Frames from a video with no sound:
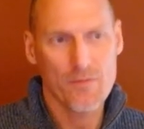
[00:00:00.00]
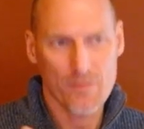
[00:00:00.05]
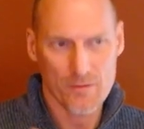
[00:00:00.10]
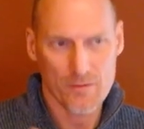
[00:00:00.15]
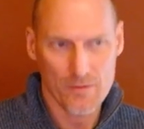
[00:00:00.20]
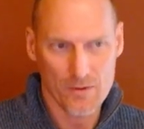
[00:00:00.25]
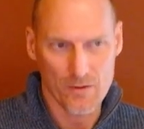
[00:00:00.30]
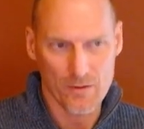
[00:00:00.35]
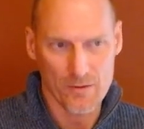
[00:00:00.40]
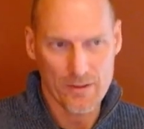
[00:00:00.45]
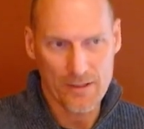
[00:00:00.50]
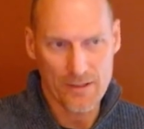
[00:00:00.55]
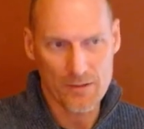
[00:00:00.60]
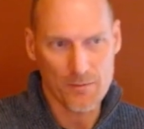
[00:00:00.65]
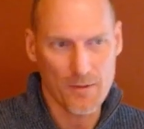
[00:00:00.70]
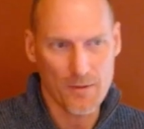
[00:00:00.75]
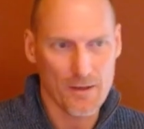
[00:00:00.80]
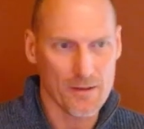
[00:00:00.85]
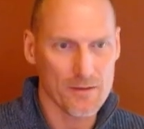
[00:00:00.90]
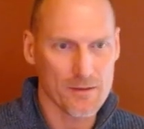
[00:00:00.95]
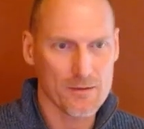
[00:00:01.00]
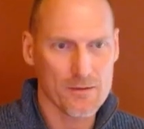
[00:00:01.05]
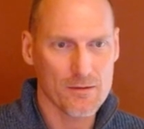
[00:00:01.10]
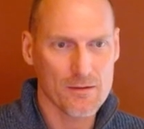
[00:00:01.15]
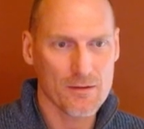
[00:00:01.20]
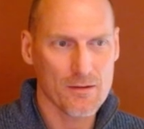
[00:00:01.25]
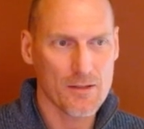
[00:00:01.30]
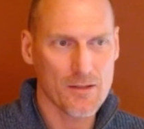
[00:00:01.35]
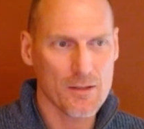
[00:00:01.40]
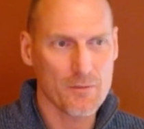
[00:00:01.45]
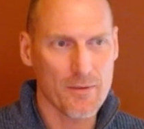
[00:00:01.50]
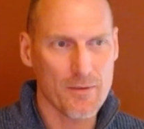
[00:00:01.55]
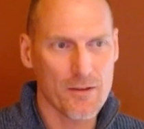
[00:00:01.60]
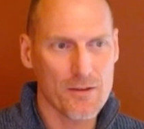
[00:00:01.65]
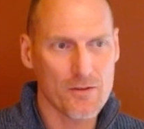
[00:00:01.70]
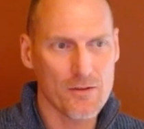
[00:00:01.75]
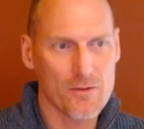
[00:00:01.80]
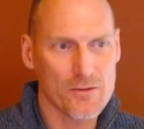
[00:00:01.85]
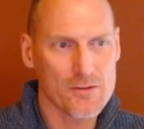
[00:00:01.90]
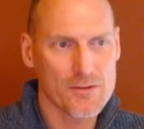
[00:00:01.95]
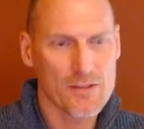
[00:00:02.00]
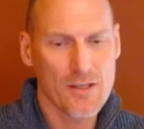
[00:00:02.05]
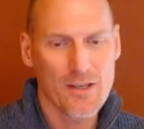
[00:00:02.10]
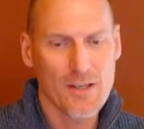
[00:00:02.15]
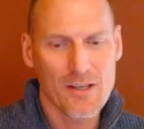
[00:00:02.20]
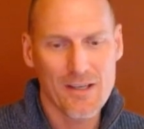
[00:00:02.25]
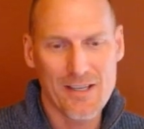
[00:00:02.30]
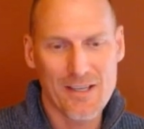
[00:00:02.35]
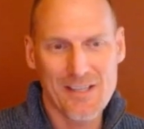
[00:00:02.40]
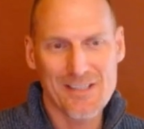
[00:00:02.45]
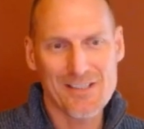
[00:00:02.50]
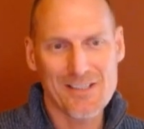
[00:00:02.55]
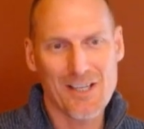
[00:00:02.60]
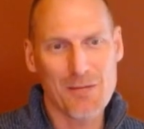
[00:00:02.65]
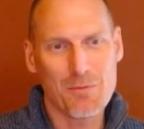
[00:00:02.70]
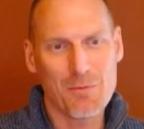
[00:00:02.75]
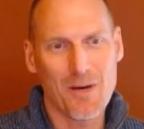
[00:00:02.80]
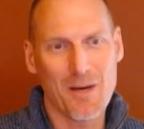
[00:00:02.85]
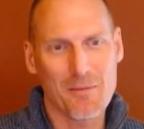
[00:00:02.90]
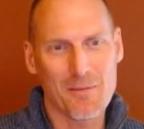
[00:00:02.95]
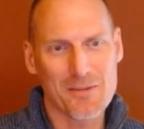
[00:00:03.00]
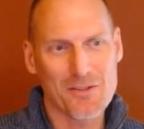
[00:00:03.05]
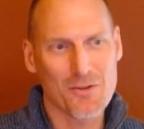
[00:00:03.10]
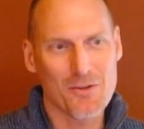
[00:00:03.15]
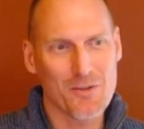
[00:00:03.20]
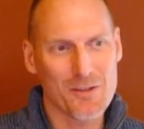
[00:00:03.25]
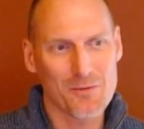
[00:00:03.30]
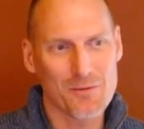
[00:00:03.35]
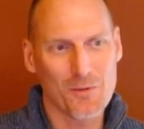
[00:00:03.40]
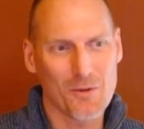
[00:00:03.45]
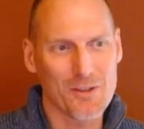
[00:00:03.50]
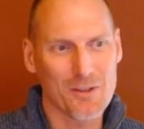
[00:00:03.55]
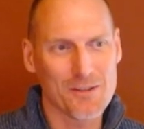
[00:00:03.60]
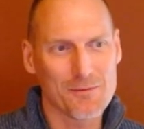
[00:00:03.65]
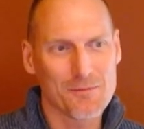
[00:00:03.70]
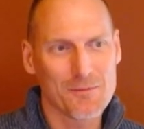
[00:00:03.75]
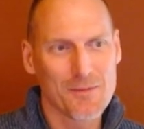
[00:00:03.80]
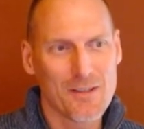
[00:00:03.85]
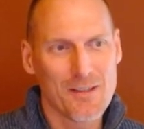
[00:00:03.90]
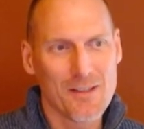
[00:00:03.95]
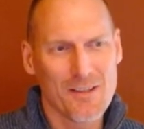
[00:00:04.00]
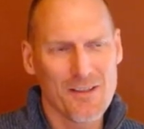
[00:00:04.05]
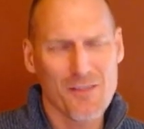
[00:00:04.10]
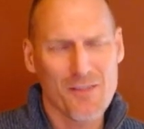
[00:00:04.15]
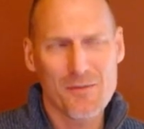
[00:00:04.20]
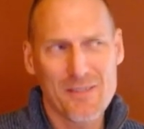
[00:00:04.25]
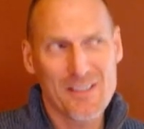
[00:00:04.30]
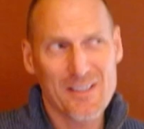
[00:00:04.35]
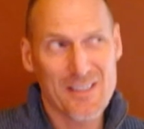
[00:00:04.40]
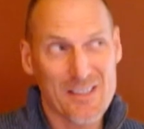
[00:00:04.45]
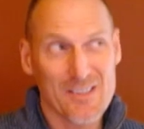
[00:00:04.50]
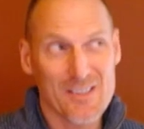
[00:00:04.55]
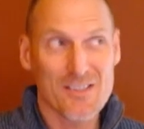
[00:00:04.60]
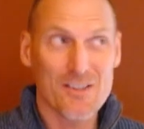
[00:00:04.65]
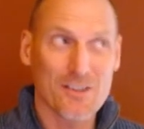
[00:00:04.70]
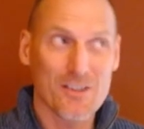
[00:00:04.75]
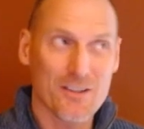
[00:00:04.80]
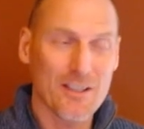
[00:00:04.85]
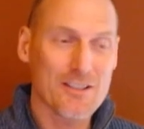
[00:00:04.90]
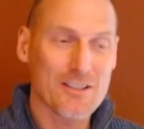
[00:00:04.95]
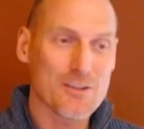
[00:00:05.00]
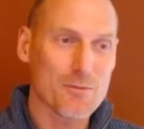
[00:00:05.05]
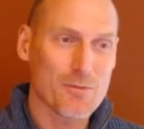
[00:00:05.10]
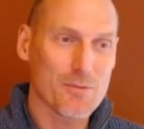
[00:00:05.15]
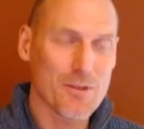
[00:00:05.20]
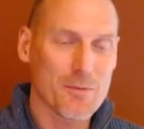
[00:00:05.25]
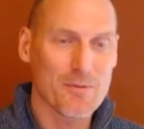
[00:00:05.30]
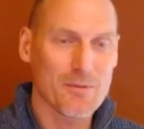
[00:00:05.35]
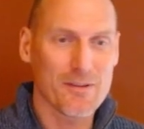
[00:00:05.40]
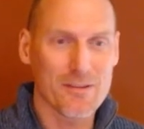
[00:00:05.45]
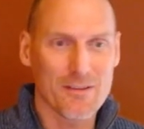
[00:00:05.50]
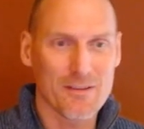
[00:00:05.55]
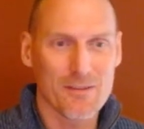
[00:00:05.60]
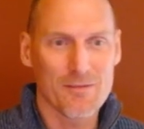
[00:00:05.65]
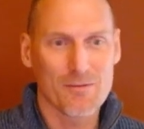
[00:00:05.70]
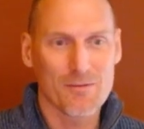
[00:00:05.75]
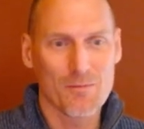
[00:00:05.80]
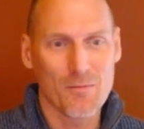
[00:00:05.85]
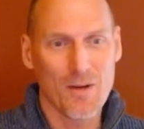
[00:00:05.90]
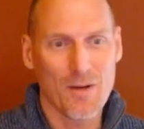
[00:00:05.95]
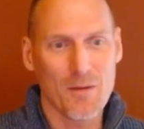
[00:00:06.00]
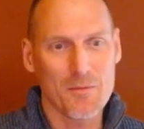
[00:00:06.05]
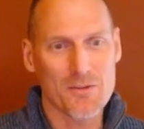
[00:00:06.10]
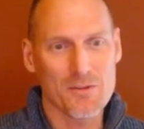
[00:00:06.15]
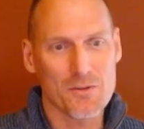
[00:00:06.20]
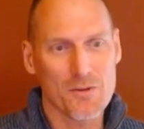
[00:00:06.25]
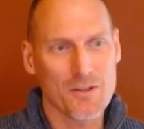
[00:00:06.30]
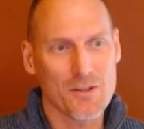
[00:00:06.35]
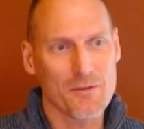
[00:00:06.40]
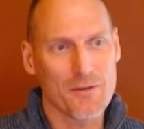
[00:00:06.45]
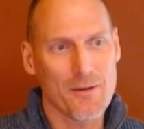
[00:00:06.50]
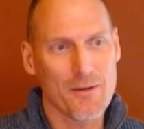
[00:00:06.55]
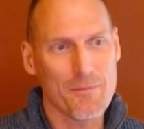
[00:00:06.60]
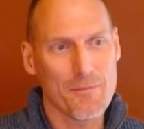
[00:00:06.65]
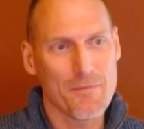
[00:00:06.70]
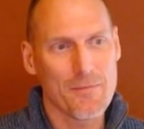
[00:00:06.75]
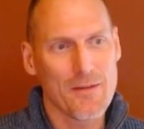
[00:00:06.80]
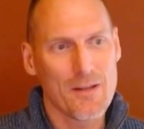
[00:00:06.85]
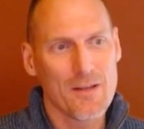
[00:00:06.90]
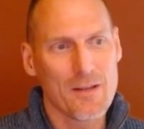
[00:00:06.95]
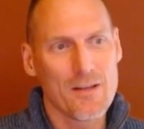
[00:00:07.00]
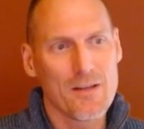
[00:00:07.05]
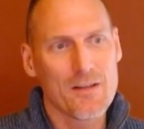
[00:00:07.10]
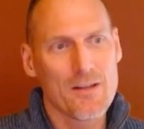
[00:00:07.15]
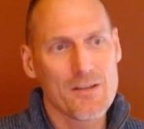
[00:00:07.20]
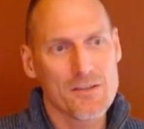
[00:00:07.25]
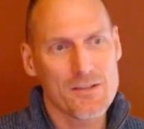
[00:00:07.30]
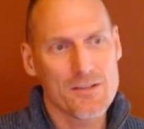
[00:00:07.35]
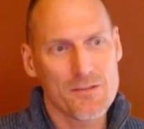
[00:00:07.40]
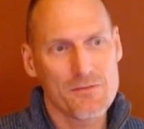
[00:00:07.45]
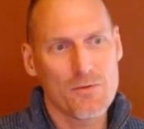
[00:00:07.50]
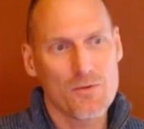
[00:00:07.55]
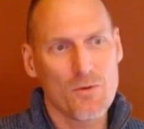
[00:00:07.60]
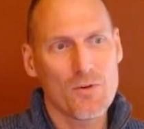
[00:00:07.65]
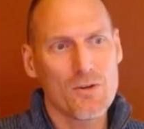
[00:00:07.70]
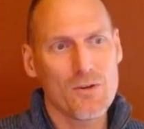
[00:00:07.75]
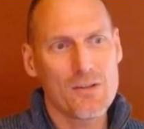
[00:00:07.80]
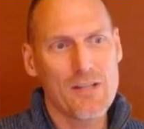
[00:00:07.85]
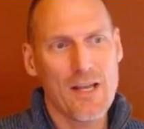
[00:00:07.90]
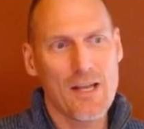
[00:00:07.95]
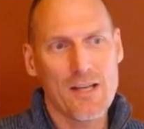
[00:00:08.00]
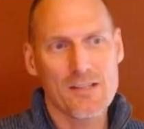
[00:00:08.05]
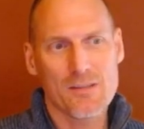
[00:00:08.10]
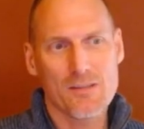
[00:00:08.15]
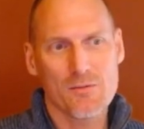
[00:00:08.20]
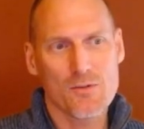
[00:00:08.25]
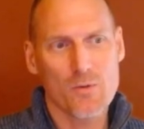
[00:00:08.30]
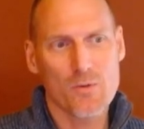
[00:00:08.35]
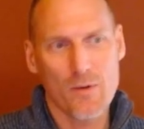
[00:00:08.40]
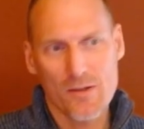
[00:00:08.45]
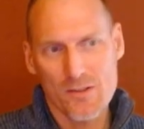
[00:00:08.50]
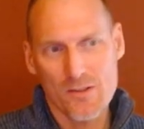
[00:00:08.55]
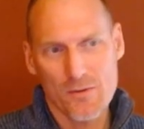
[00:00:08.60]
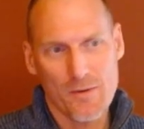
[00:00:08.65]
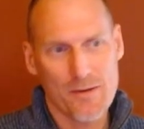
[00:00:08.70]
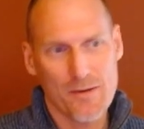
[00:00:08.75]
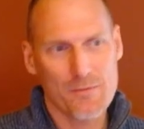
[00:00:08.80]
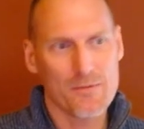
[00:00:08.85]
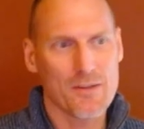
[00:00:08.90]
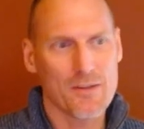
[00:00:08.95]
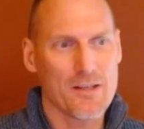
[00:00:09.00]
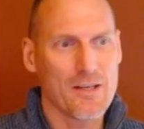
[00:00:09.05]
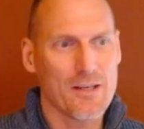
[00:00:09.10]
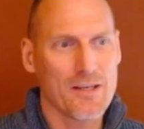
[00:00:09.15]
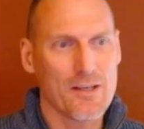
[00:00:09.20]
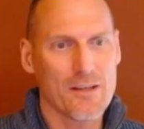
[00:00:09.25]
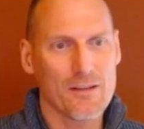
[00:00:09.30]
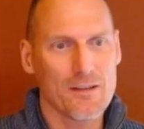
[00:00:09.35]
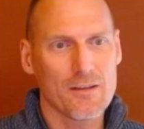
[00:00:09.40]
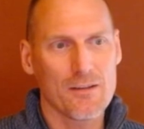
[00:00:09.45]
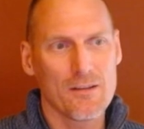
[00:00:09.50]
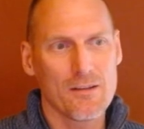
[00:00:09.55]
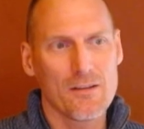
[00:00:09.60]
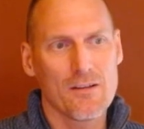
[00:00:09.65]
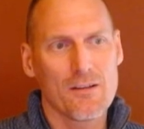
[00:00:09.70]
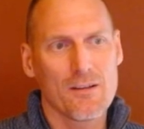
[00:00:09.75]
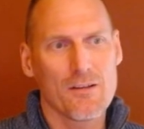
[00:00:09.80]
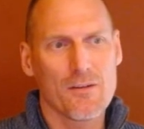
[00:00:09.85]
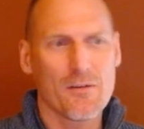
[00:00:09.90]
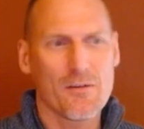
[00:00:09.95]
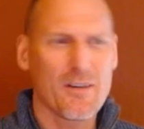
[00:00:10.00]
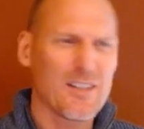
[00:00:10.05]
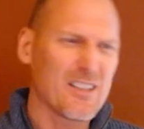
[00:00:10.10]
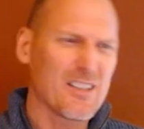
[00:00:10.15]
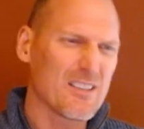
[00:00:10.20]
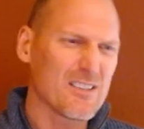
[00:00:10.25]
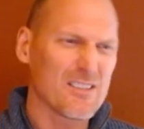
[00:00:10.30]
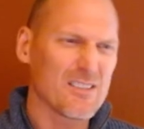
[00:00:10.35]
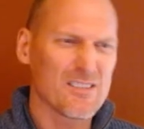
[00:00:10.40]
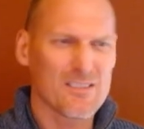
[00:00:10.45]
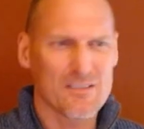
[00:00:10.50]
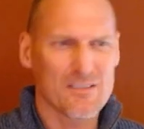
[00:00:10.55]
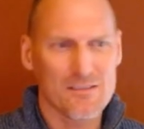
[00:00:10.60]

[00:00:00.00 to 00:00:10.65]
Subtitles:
you know, getting my huge kingside pawn majority rolling. 3 against 0, that's a pretty big pawn majority, right? G4, taking some squares away from the king, threatening,